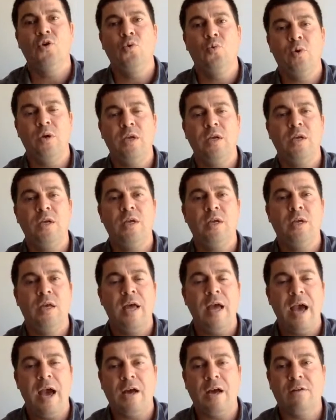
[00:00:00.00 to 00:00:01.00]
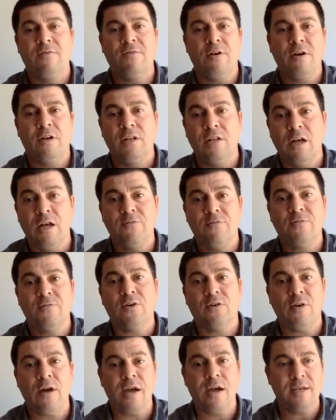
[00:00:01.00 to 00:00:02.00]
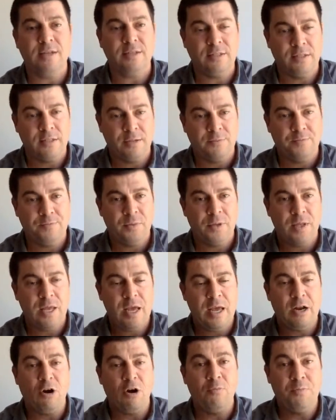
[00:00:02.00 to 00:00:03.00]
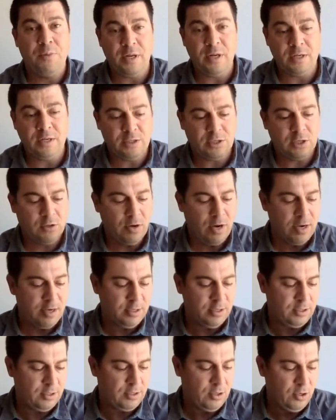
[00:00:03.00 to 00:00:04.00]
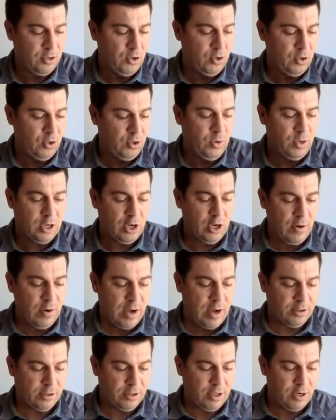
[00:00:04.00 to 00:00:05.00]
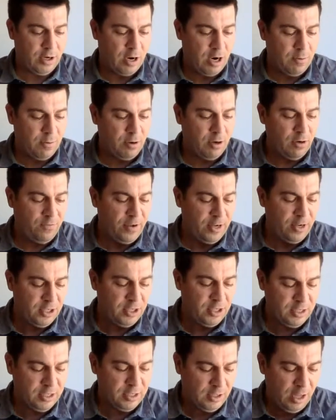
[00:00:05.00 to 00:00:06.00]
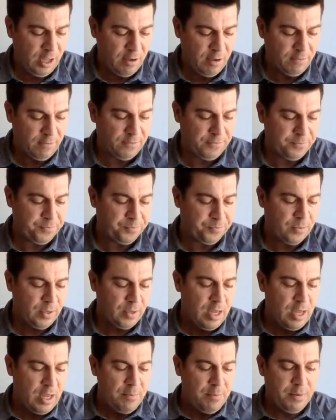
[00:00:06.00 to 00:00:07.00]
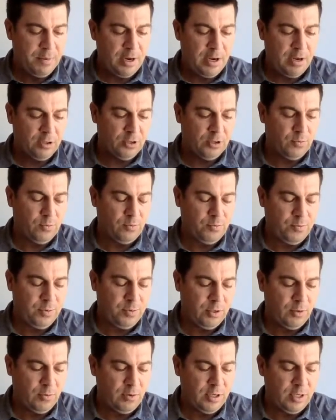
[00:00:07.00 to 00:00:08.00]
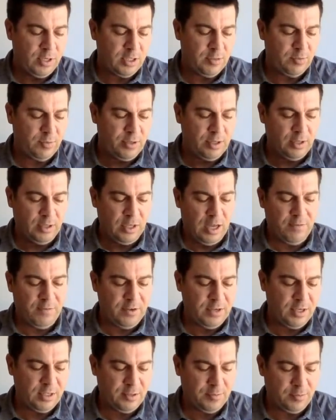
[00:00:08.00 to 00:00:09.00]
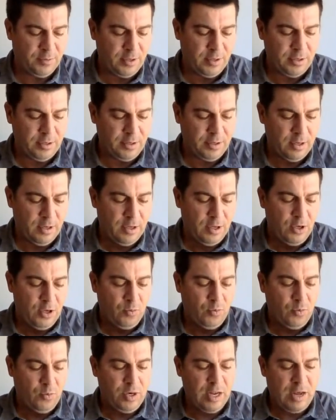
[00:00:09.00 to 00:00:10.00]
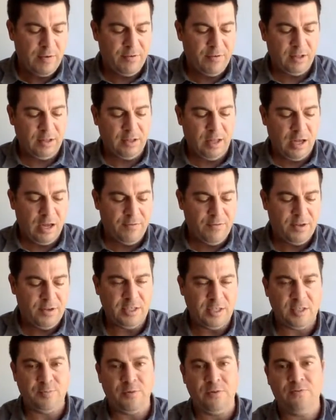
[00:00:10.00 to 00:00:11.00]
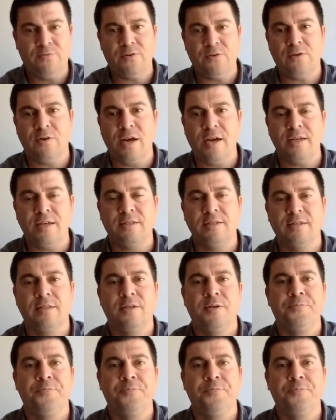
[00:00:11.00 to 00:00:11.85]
we, out of our love for Christ and our obedience to Christ, we go out there. Our motivation is love. But I also put the word discipline, love and discipline. We need to have a love and discipline for Christ.